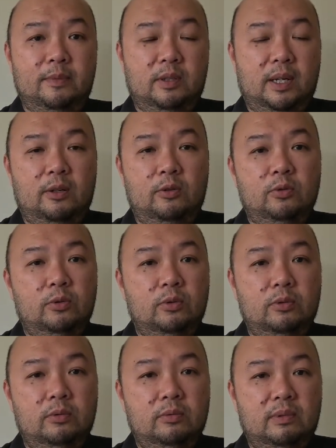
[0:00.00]
You can
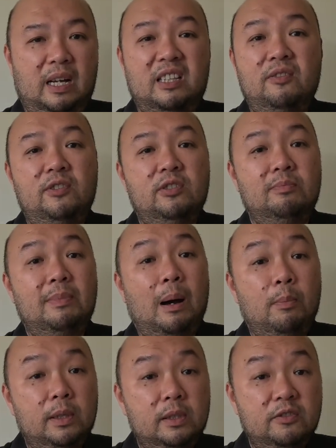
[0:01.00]
do artificial
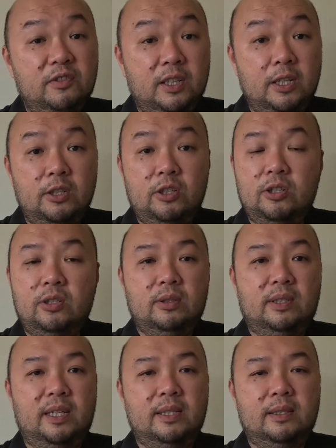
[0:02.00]
marble
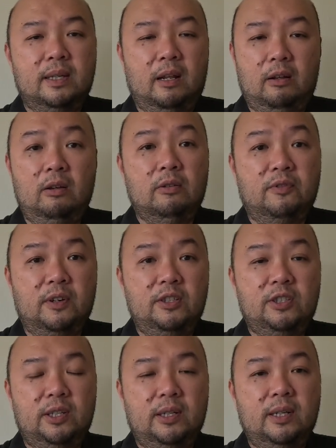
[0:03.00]
finish. There's a lot of
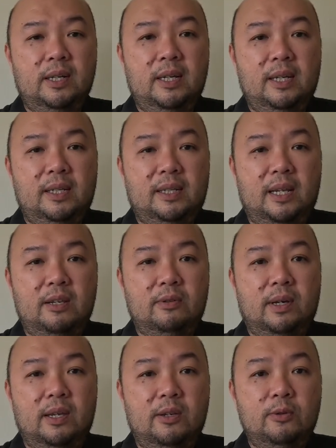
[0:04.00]
finishing that
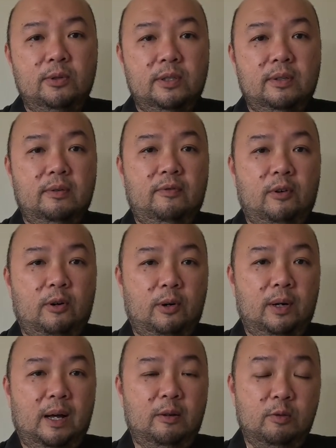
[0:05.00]
you can use
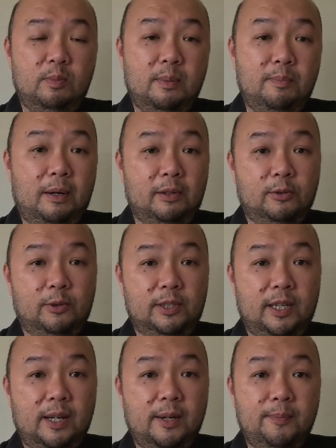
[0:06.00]
for aluminum powder
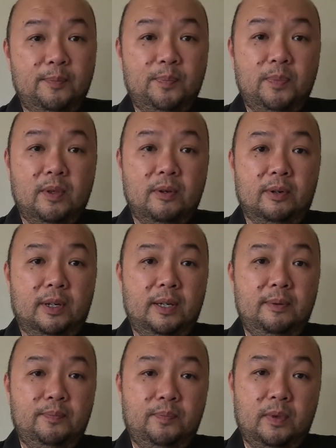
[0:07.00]
coating.
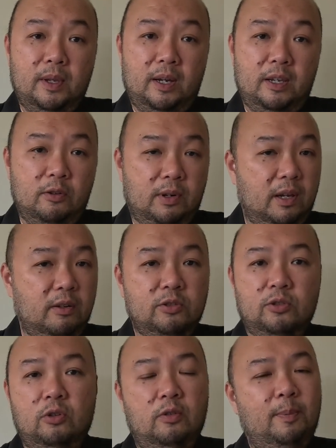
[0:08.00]
Okay, and you can
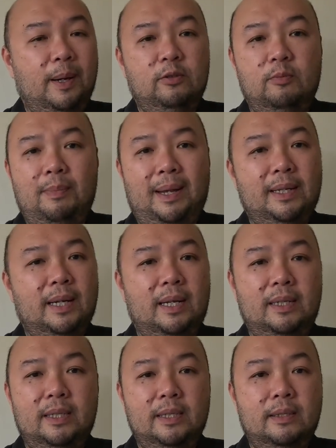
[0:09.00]
also go back to matte
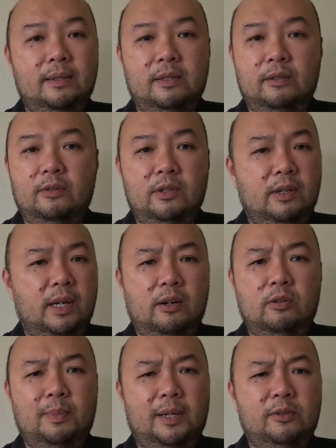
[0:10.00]
colors. You
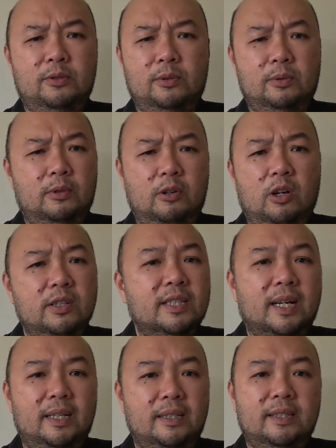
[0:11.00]
can go back to
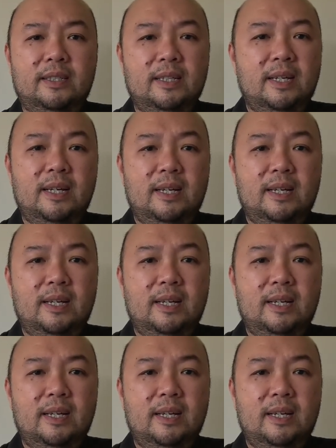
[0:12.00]
gloss colors.